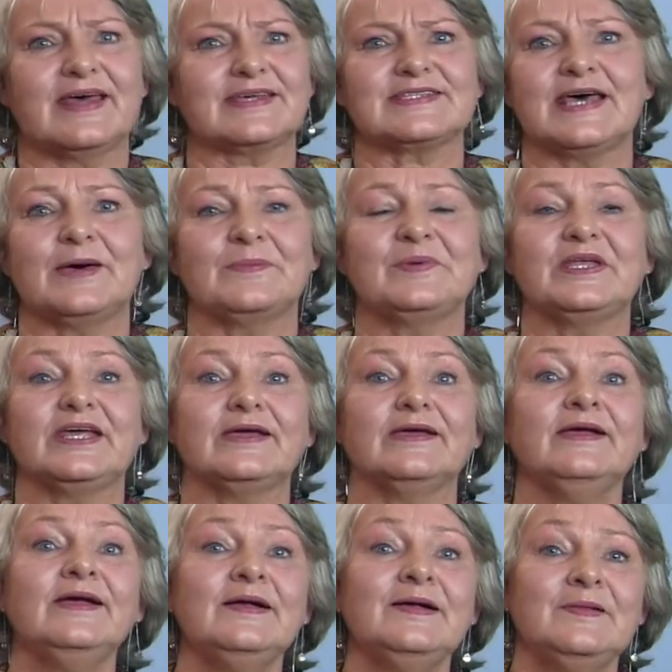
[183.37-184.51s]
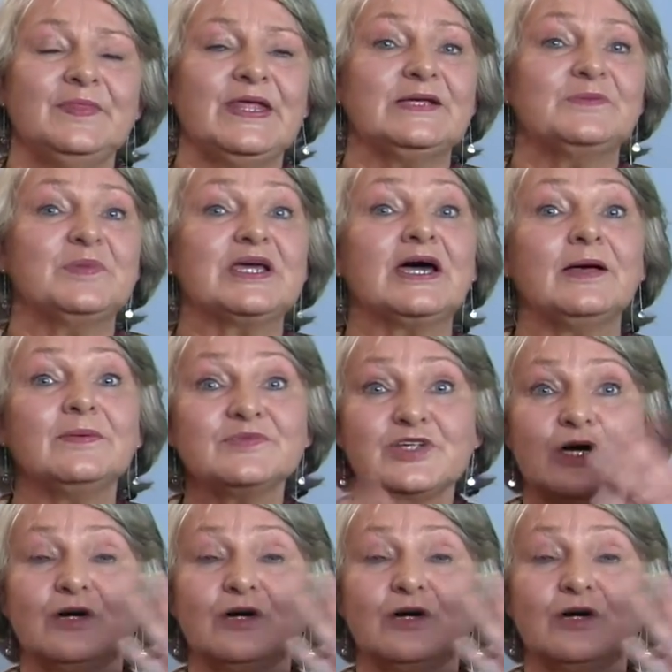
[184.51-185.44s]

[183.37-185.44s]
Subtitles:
that's happening. It becomes